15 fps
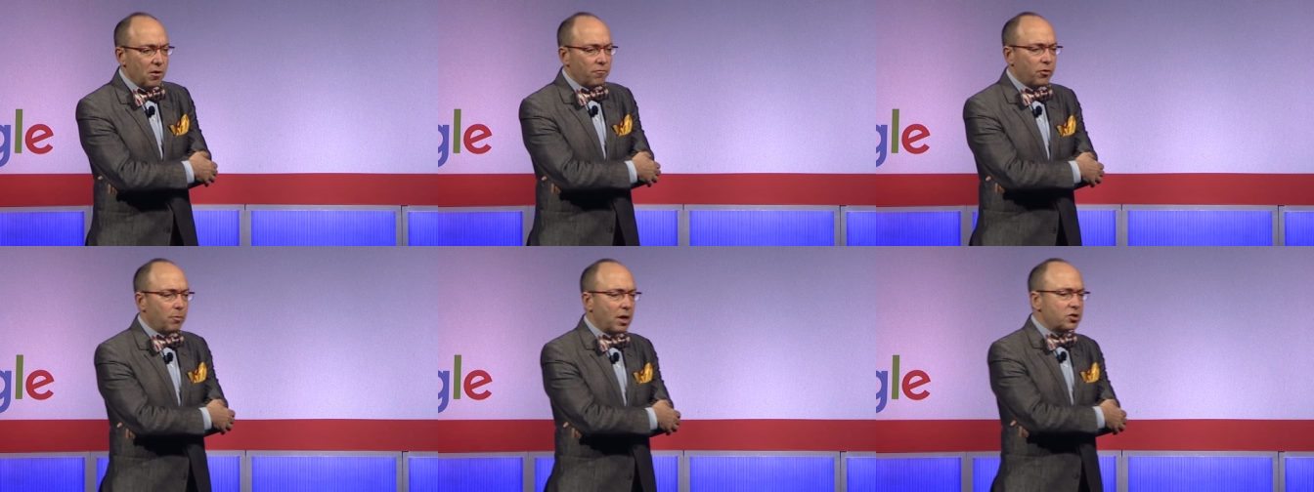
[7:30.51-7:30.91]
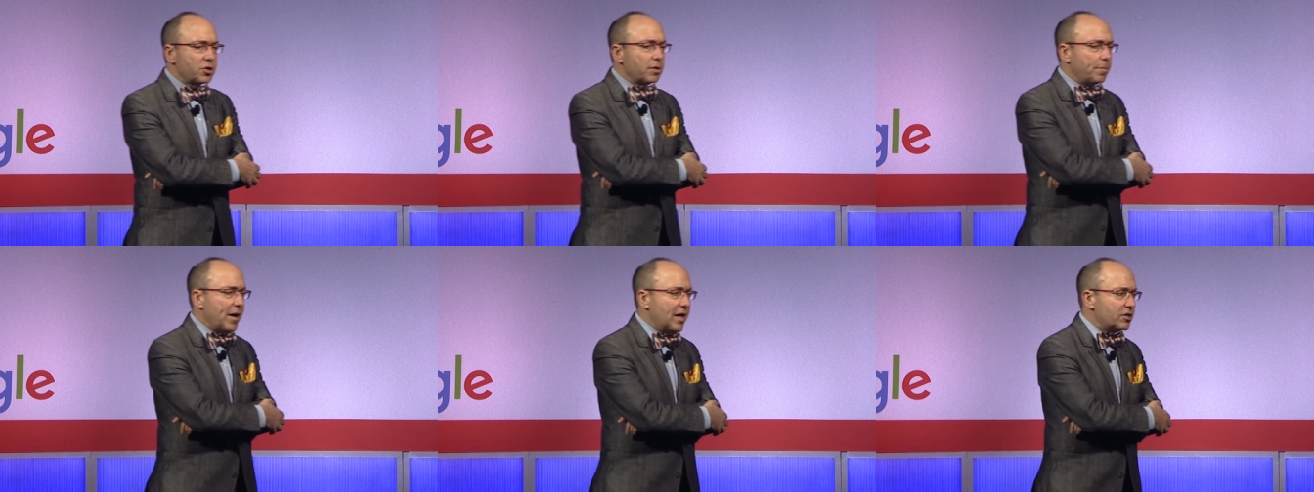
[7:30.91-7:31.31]
For much of
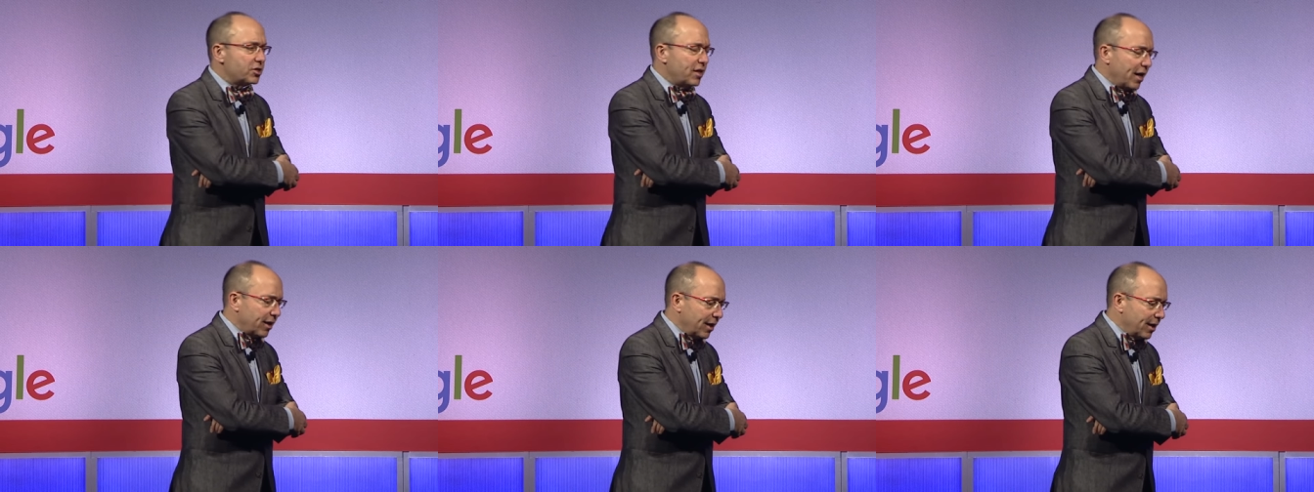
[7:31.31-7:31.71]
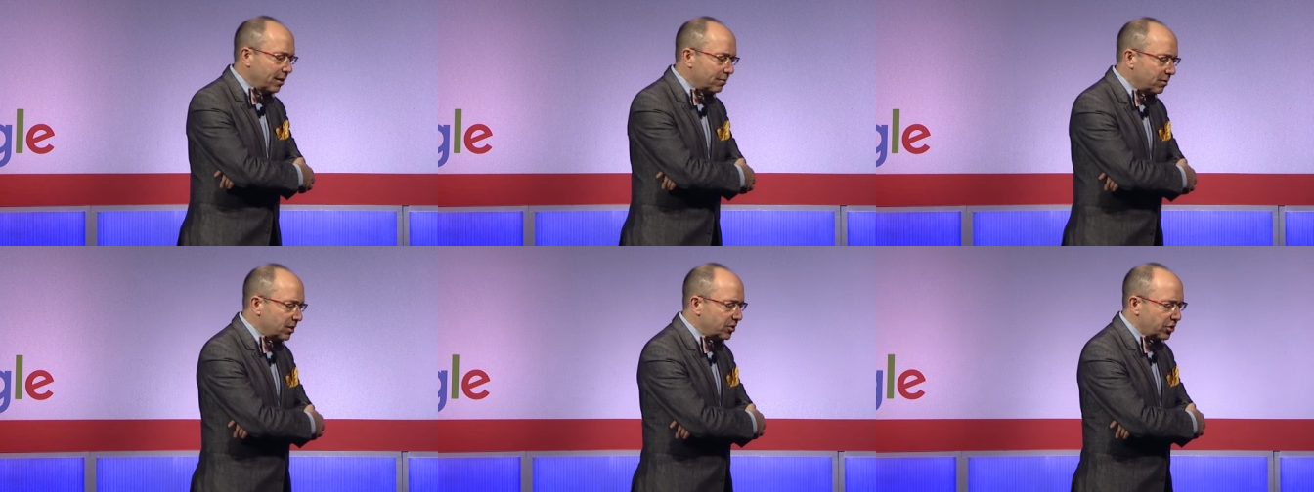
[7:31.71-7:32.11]
the past
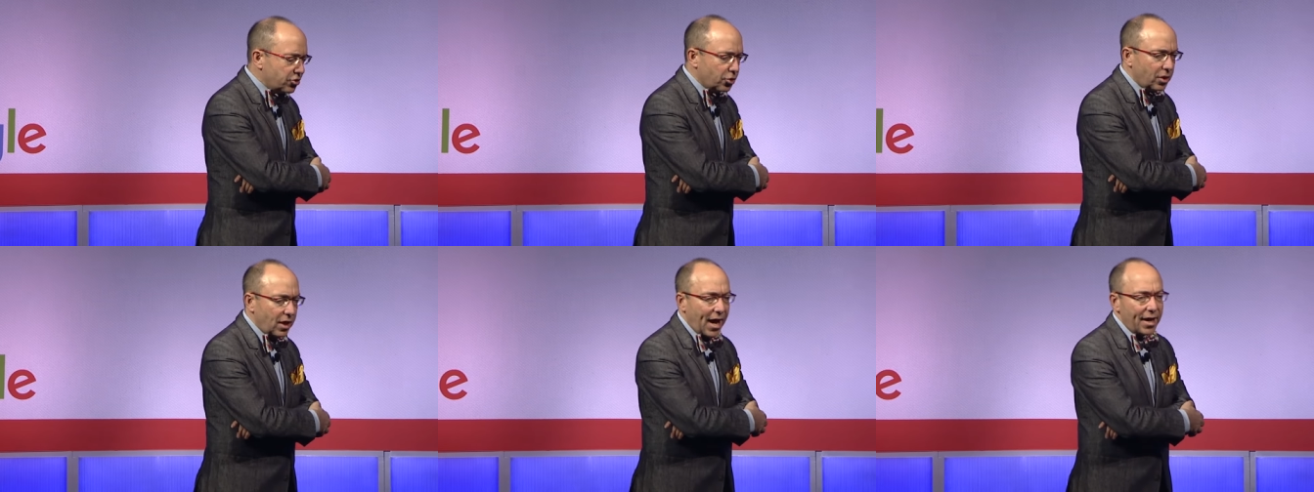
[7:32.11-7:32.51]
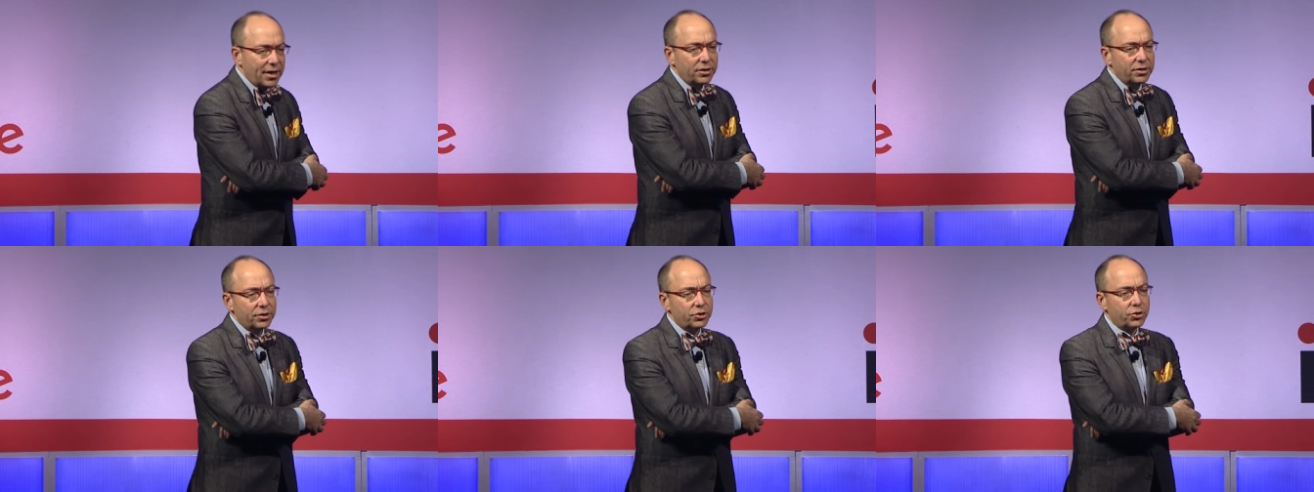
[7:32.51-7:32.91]
decade, the digital ad
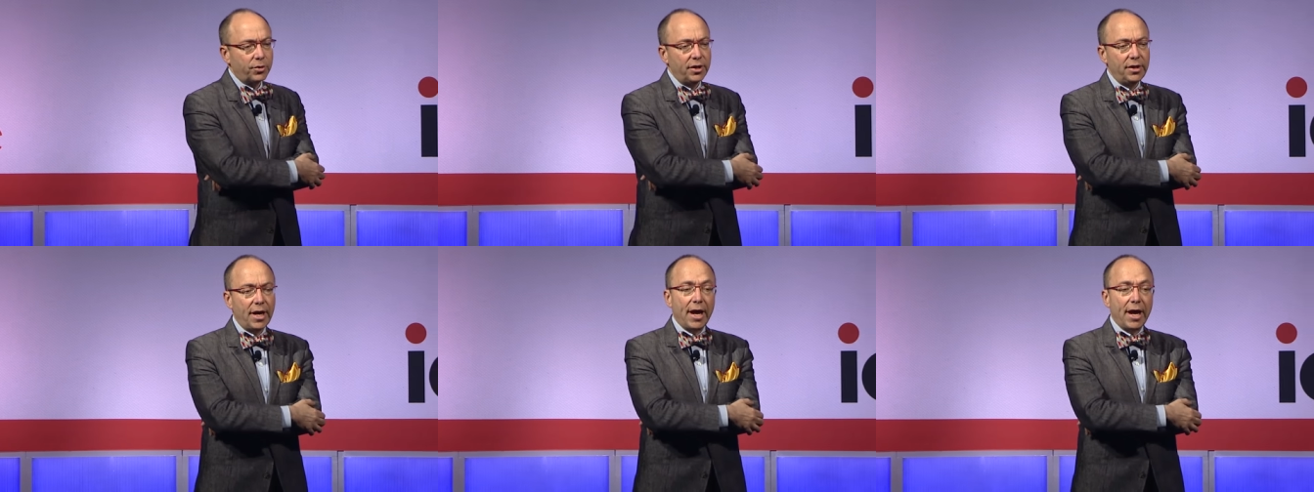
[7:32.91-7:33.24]
industry,